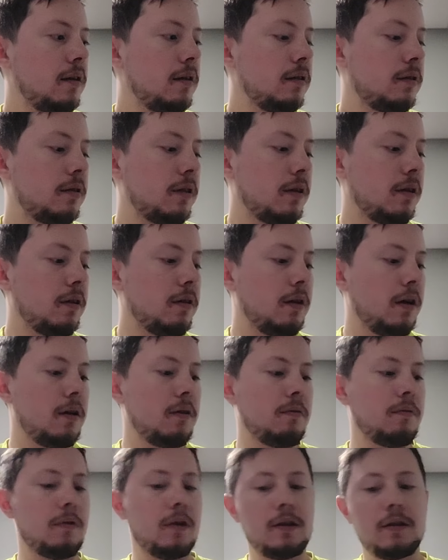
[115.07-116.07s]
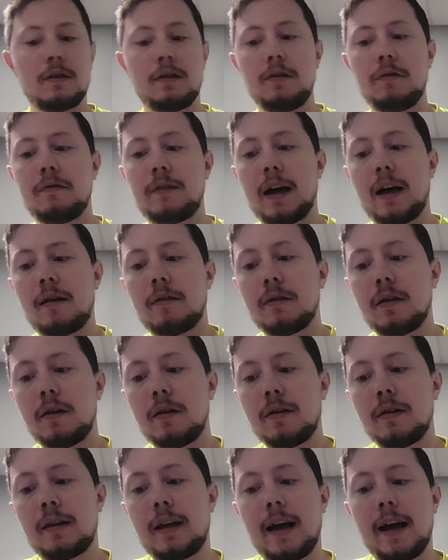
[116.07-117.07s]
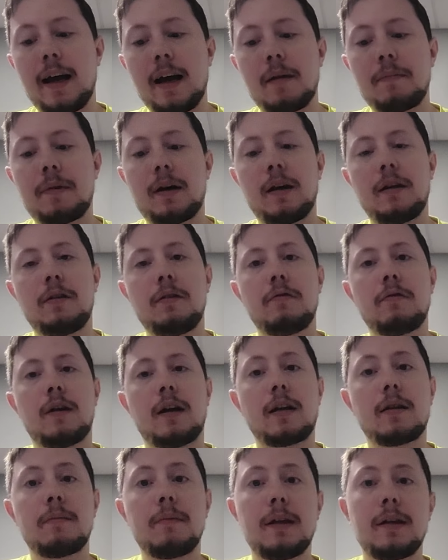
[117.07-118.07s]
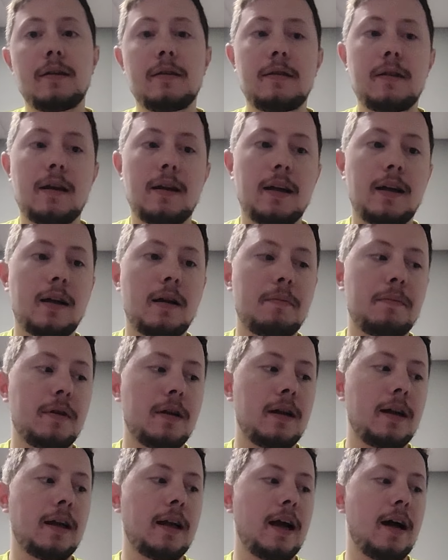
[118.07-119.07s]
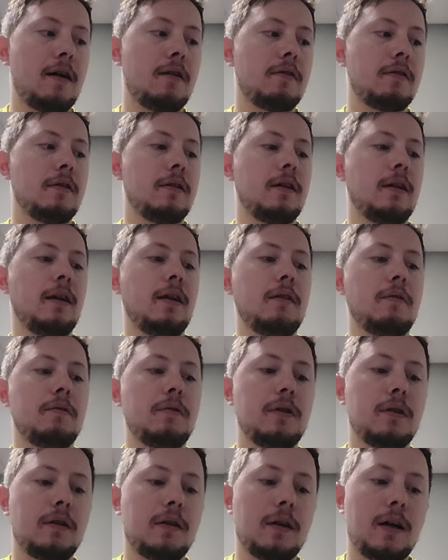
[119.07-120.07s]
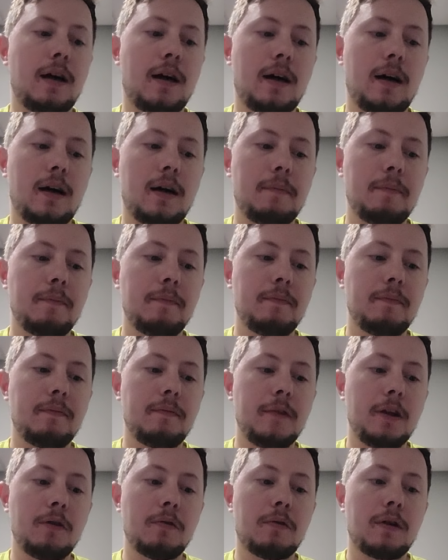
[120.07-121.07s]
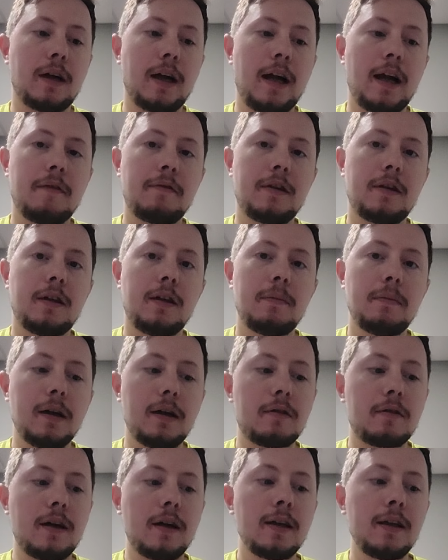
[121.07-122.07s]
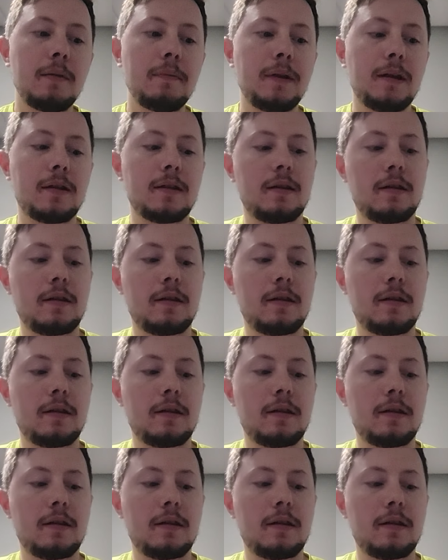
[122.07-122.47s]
So once you've downloaded the app, I do recommend setting up an account. It will you'll want to have your email ready because